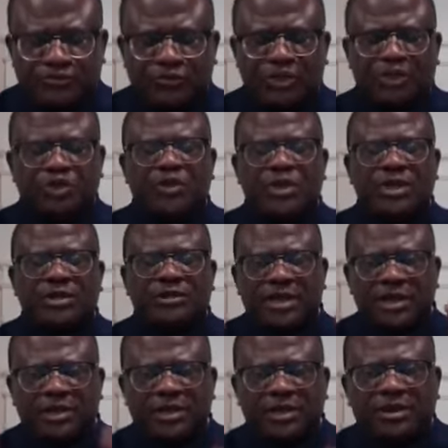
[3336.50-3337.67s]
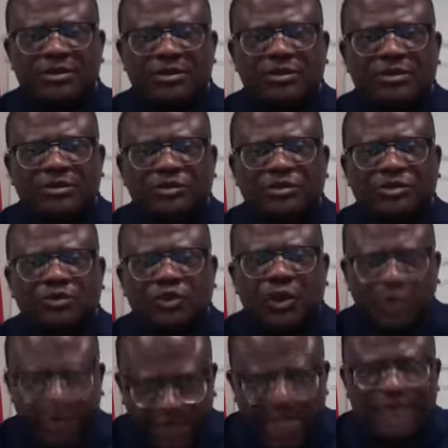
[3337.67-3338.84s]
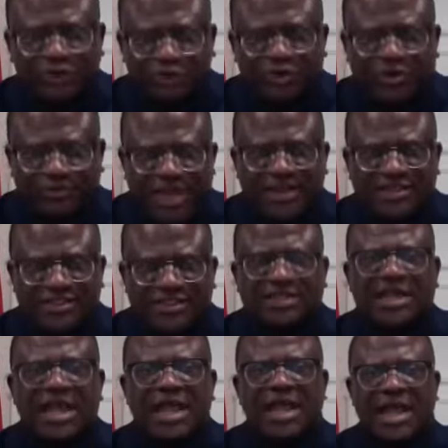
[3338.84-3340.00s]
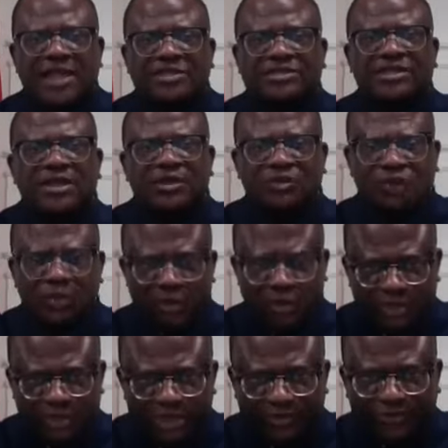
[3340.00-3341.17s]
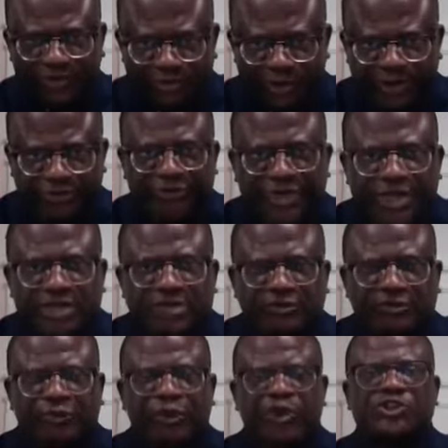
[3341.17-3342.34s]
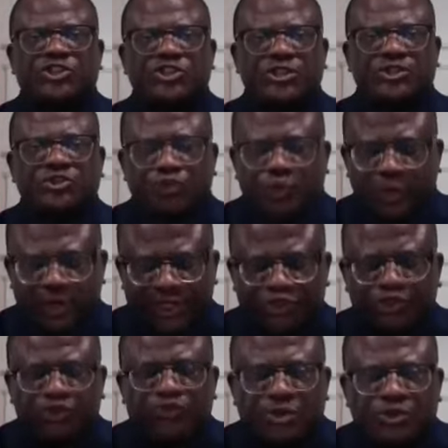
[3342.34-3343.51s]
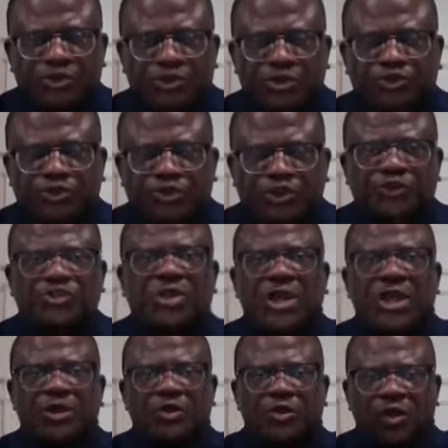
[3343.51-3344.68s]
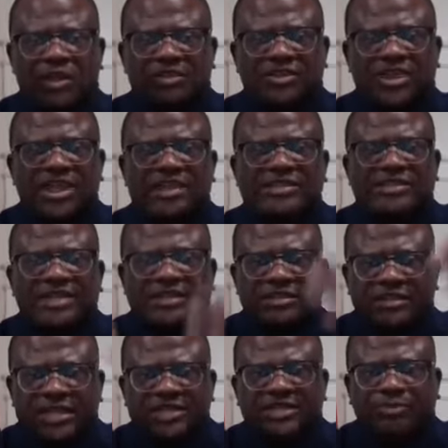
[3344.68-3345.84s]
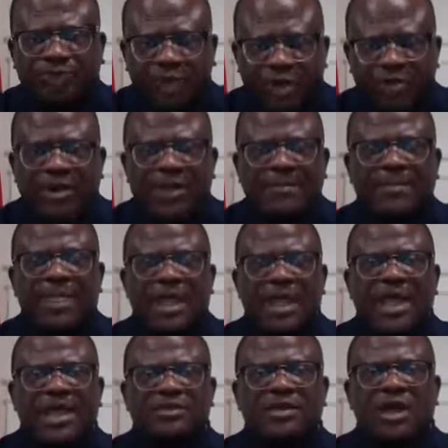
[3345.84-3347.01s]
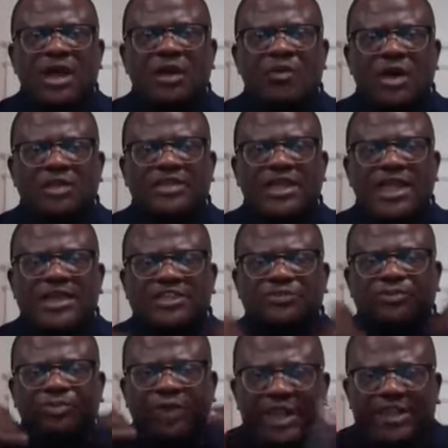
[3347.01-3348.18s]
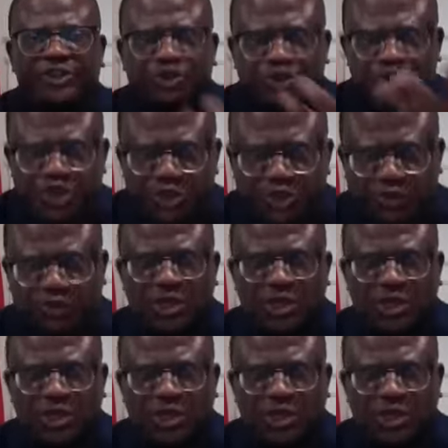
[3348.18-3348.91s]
will come to Afghanistan and we will give the briefing. We will introduce what is the TISC program and what can it bring to you.